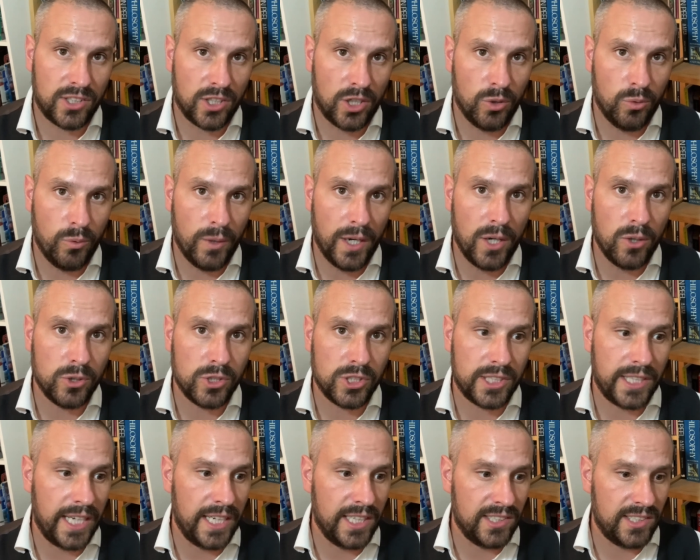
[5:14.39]
so
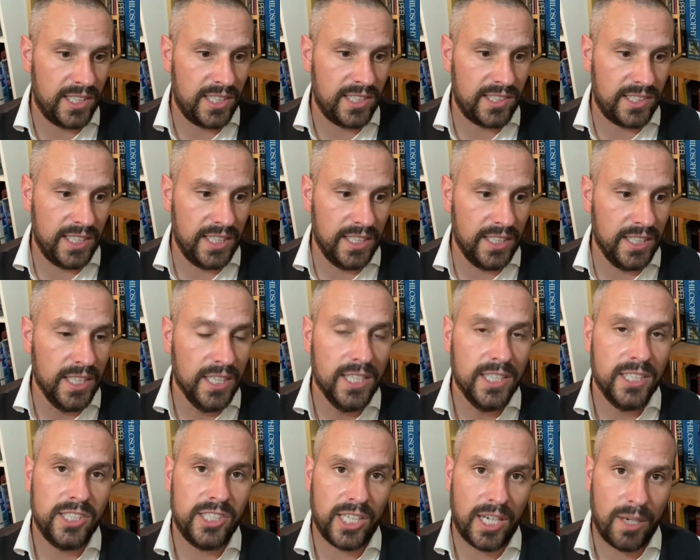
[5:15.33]
Welsh, they exist in
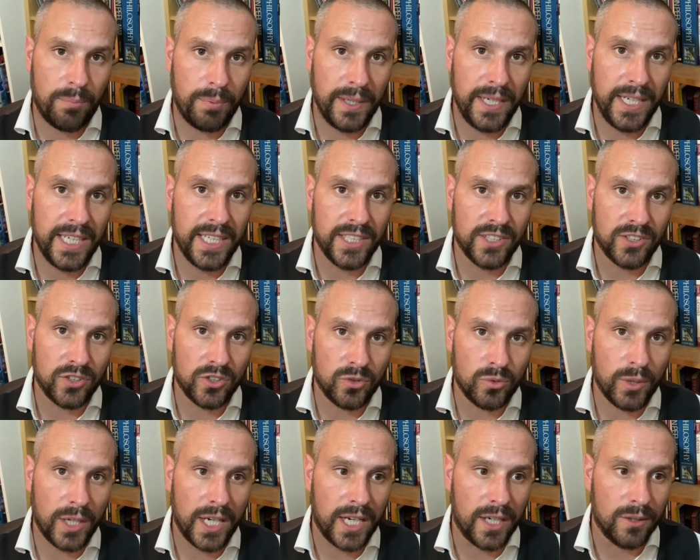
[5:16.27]
Japanese
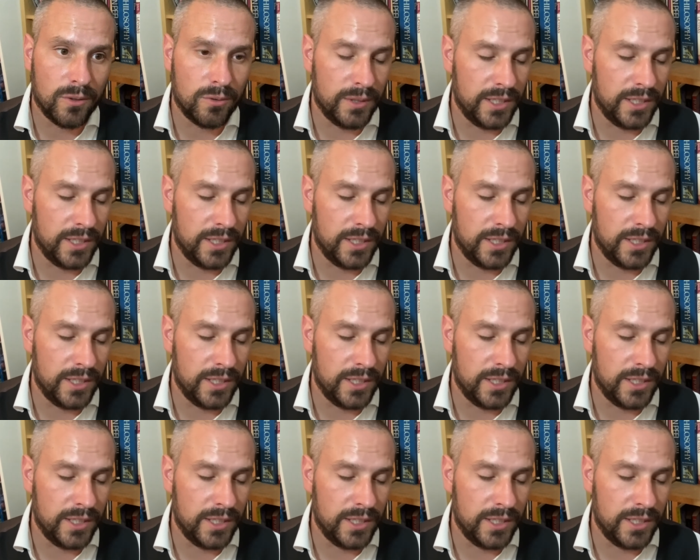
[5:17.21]
as well,